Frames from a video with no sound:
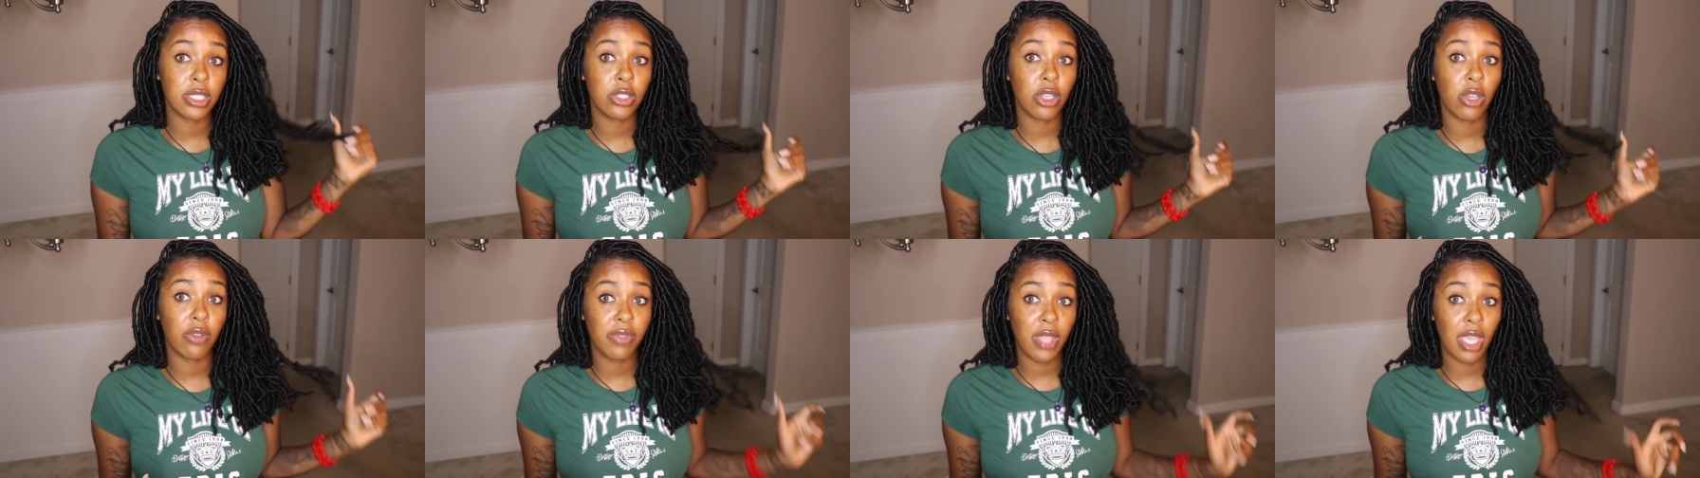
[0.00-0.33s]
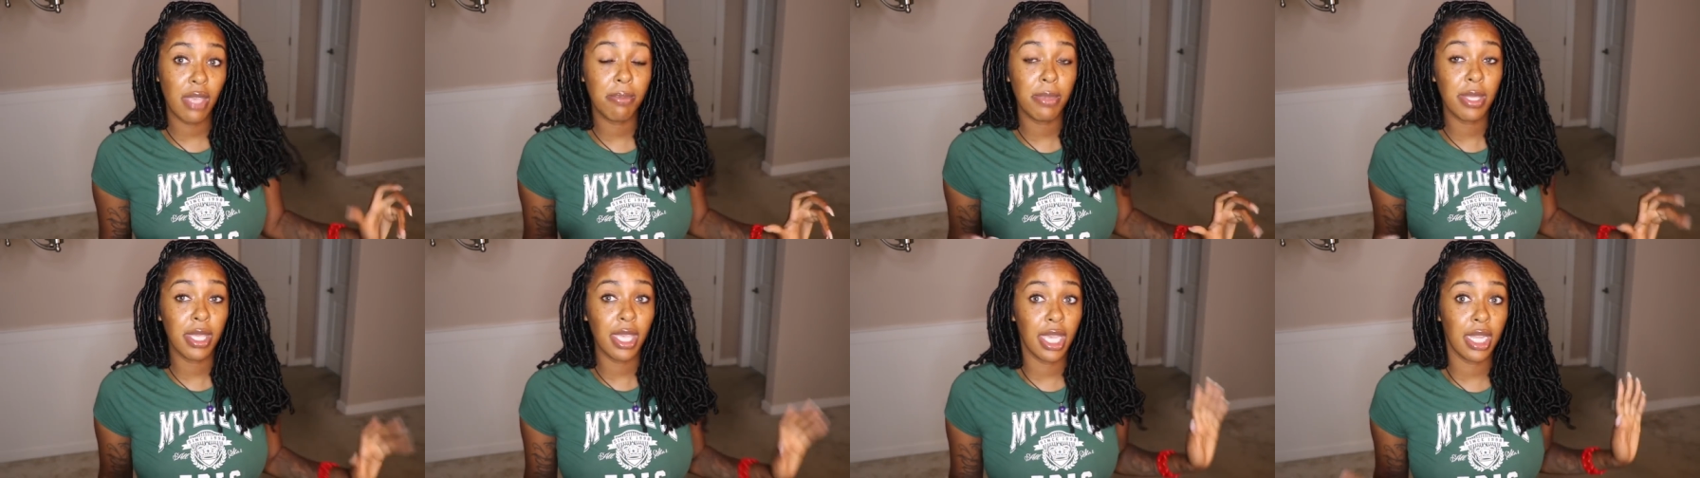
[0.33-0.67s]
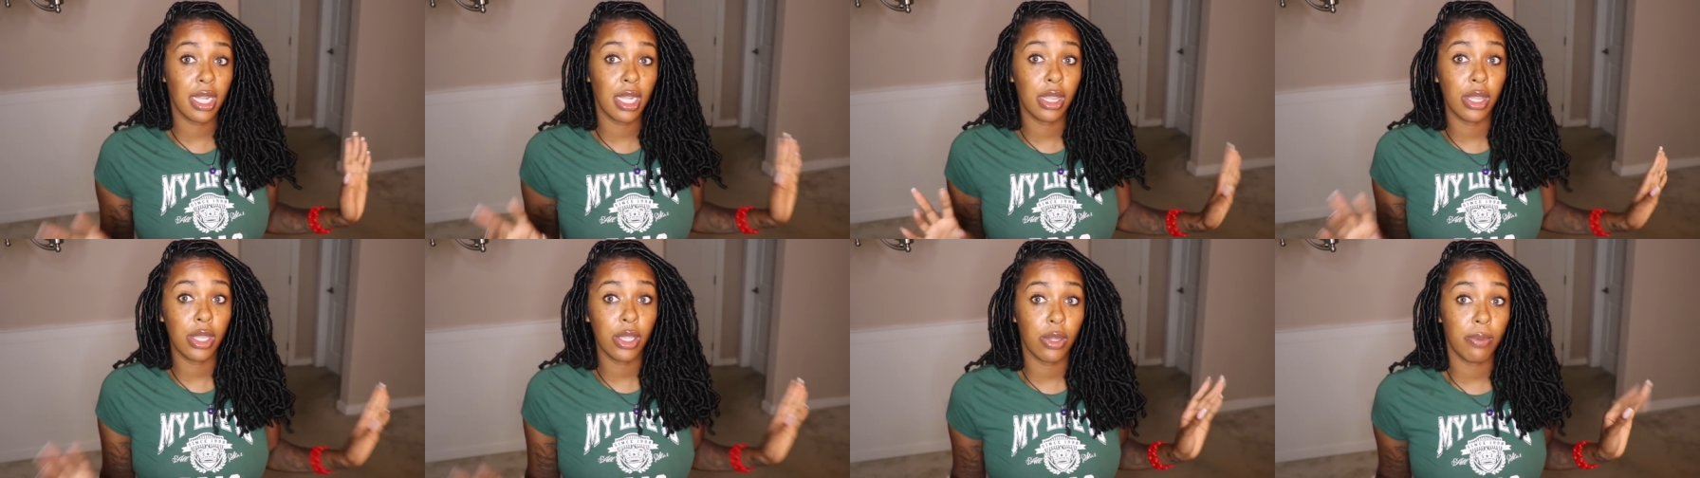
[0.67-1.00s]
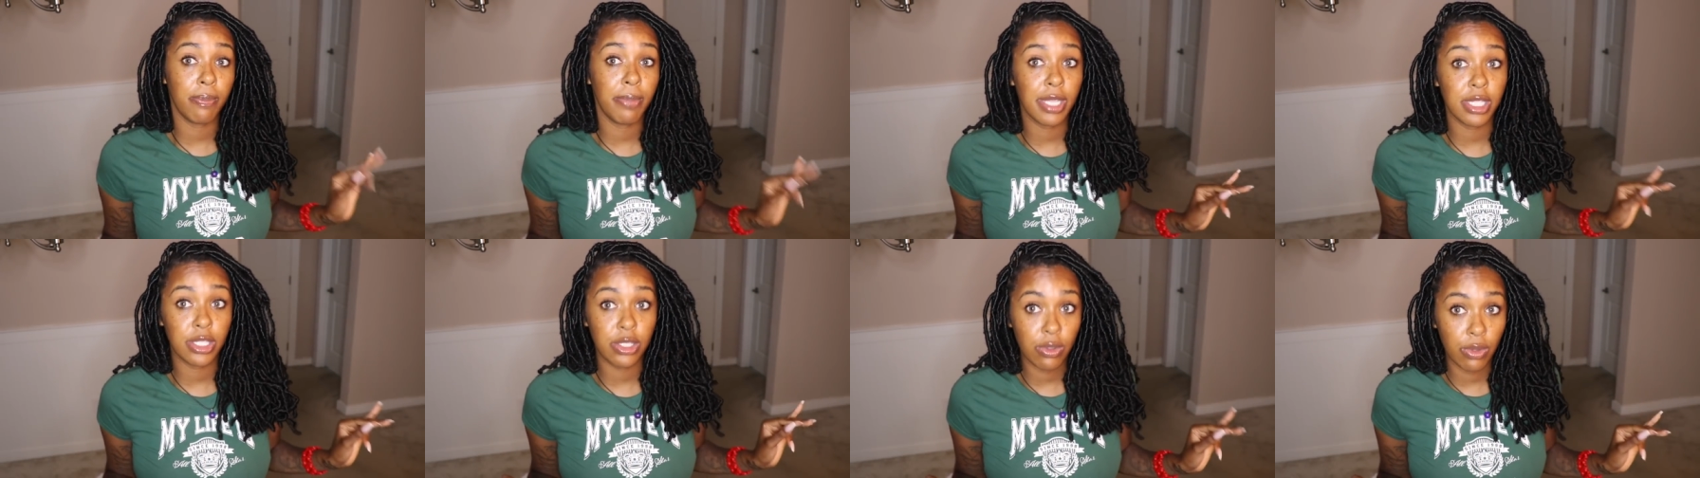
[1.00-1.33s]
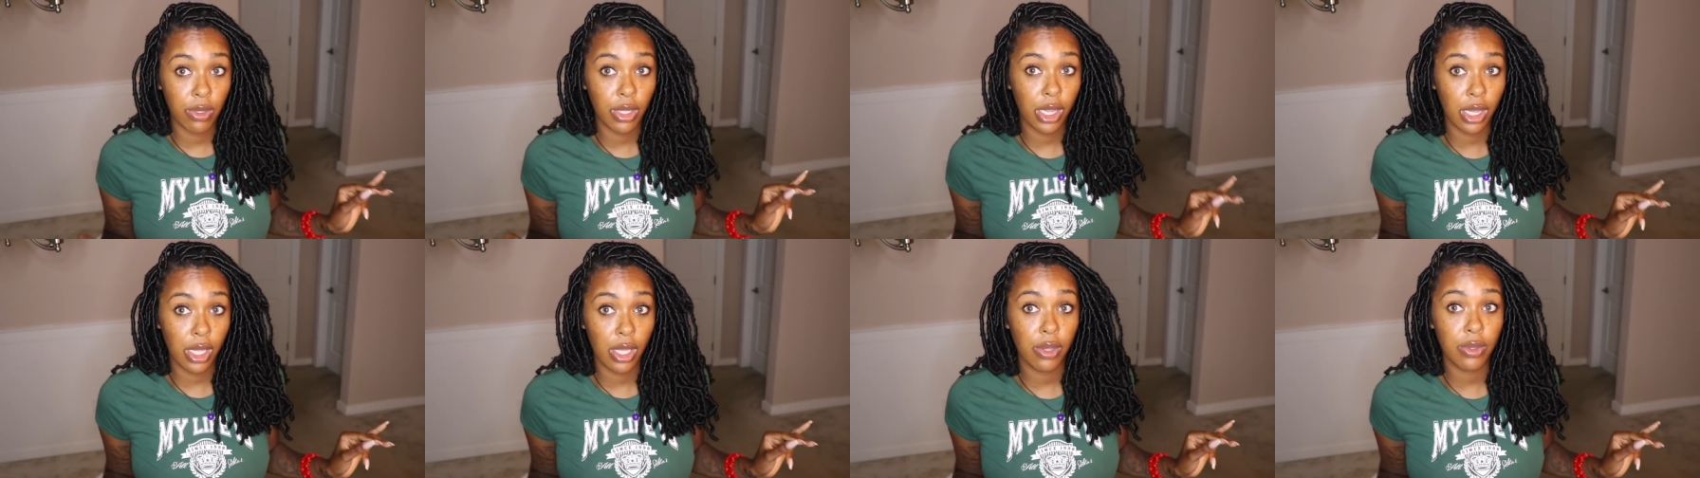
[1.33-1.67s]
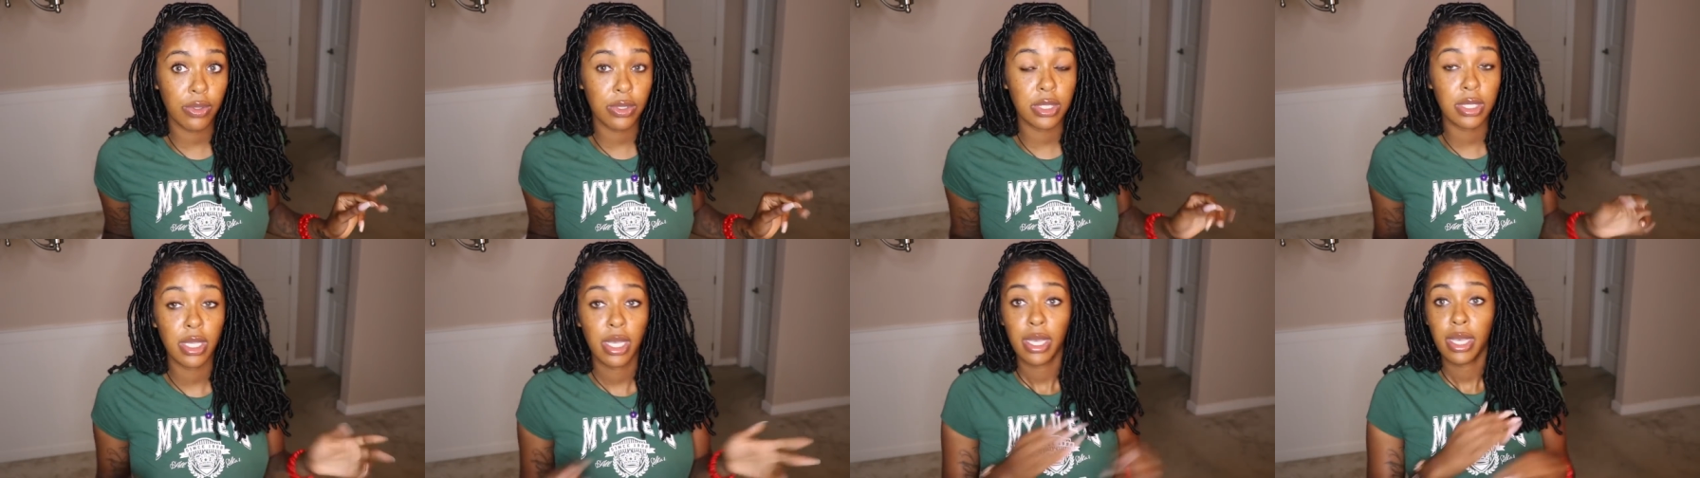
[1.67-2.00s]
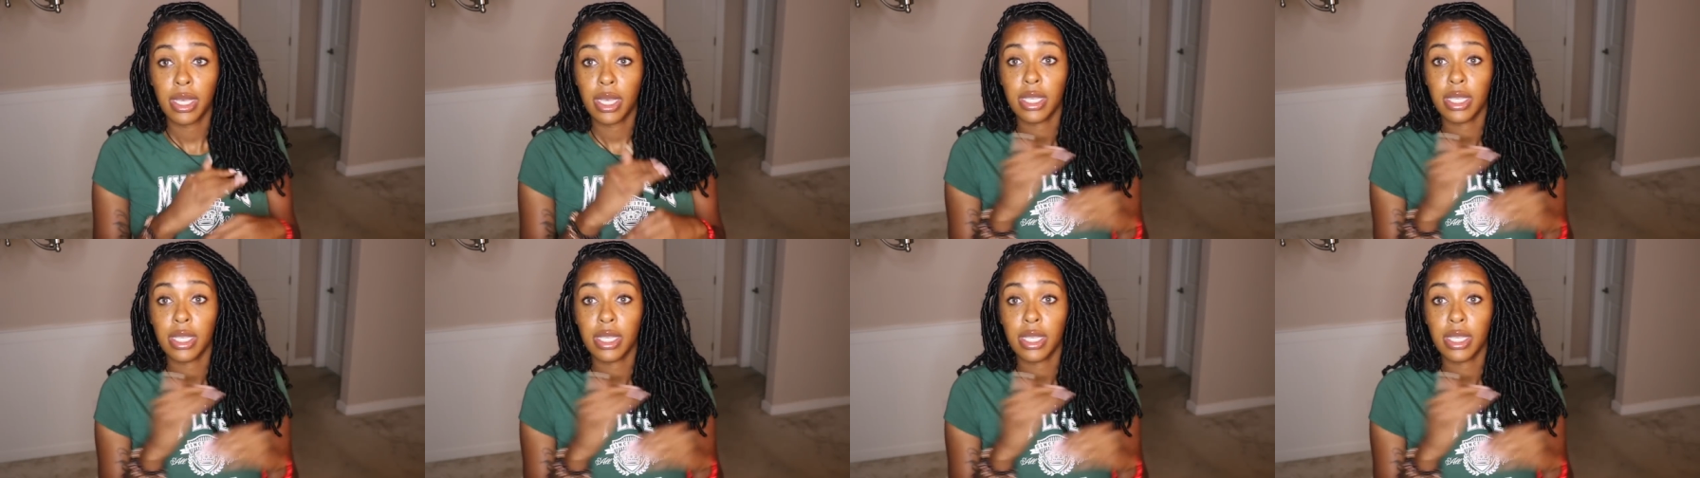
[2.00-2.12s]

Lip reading: So if they've been getting a little bit too close,